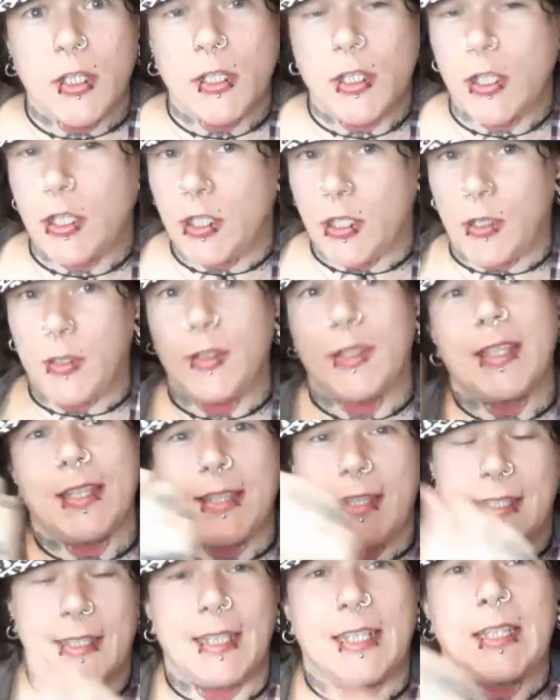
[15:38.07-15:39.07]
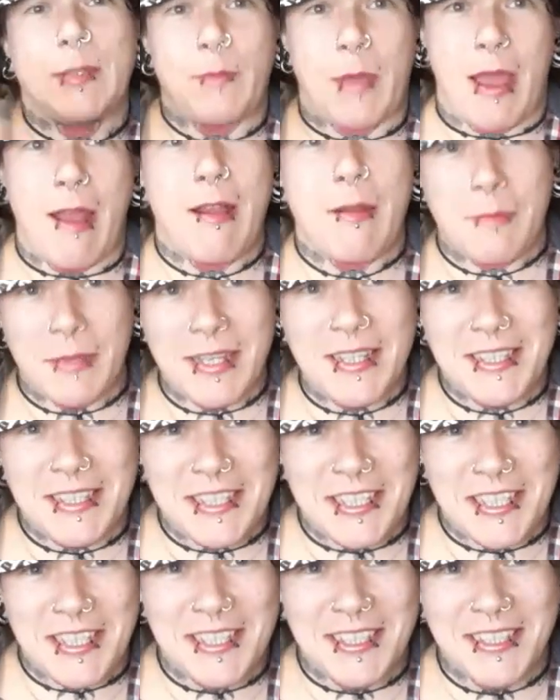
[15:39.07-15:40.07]
to use in this
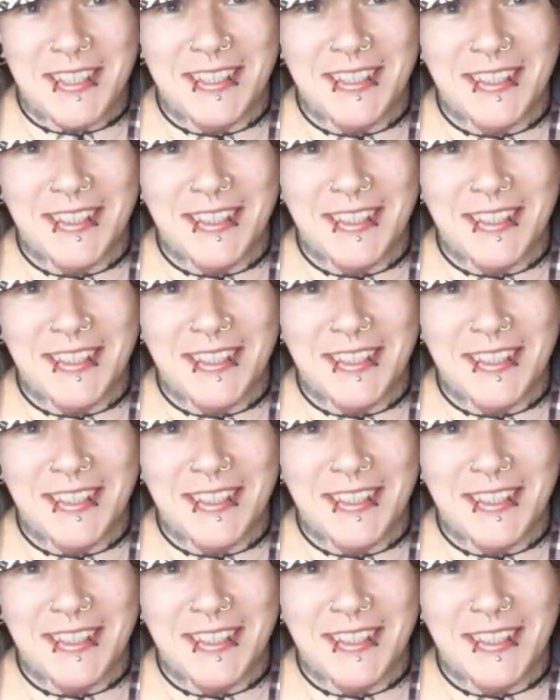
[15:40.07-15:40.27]
experiment.